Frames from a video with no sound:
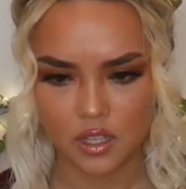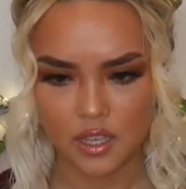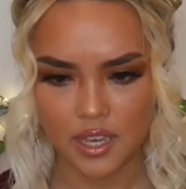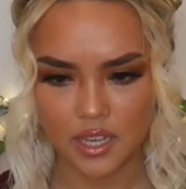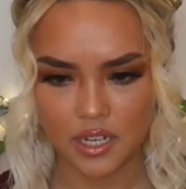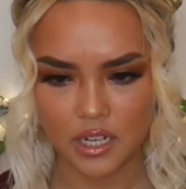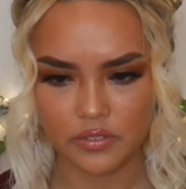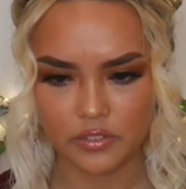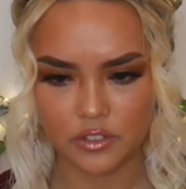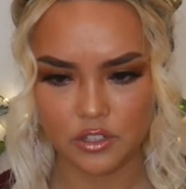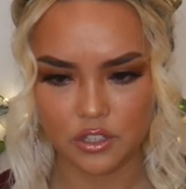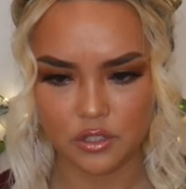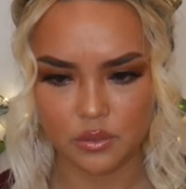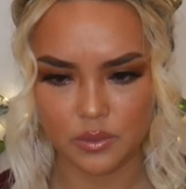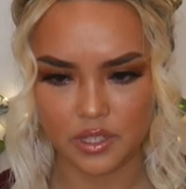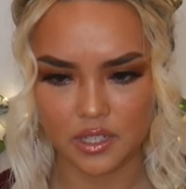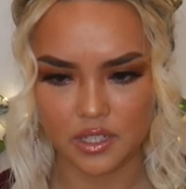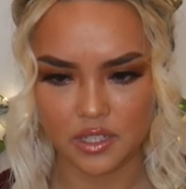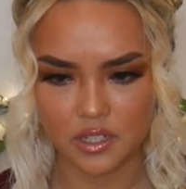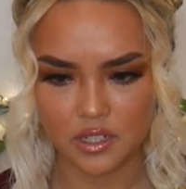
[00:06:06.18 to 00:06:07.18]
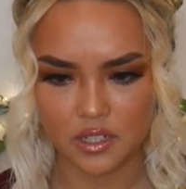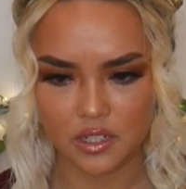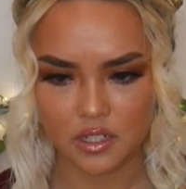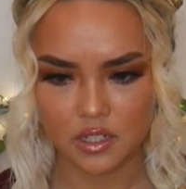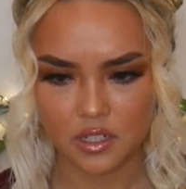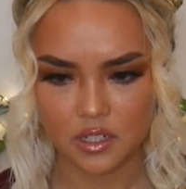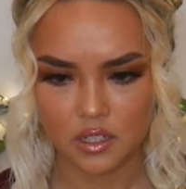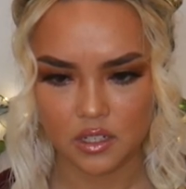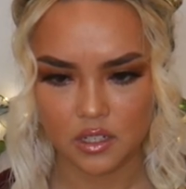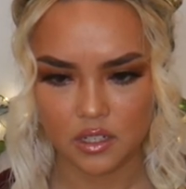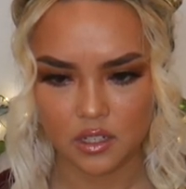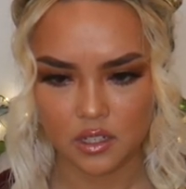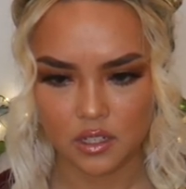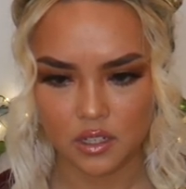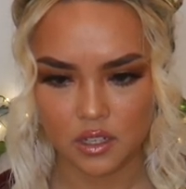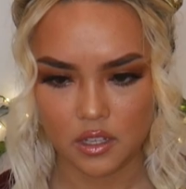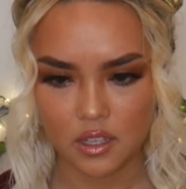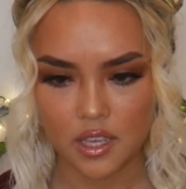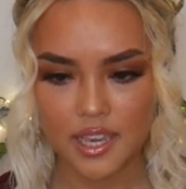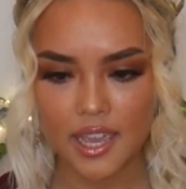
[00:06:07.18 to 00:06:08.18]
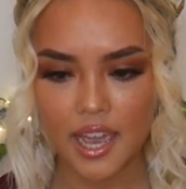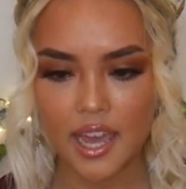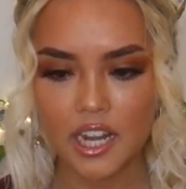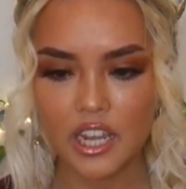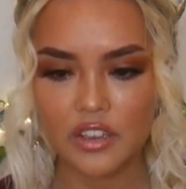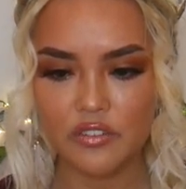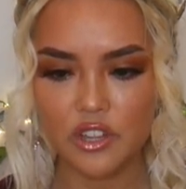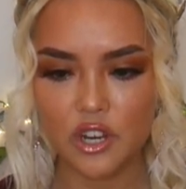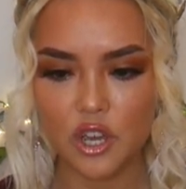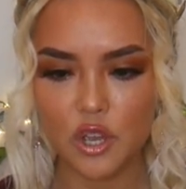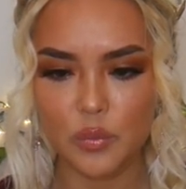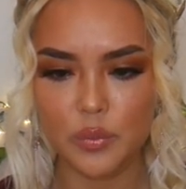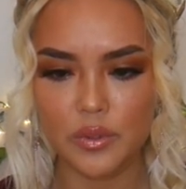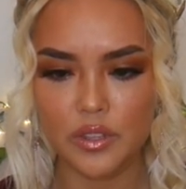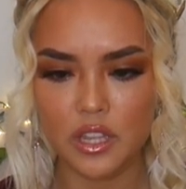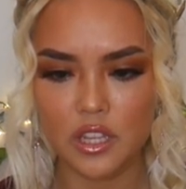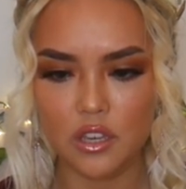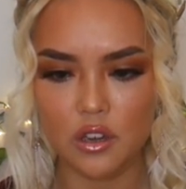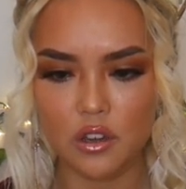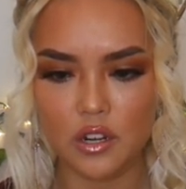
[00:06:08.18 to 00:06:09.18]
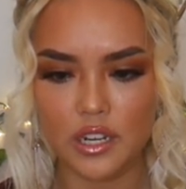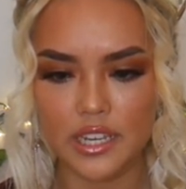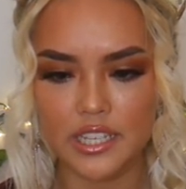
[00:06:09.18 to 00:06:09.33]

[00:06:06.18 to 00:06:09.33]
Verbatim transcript: He can't even do it. He can't even open the yogurt.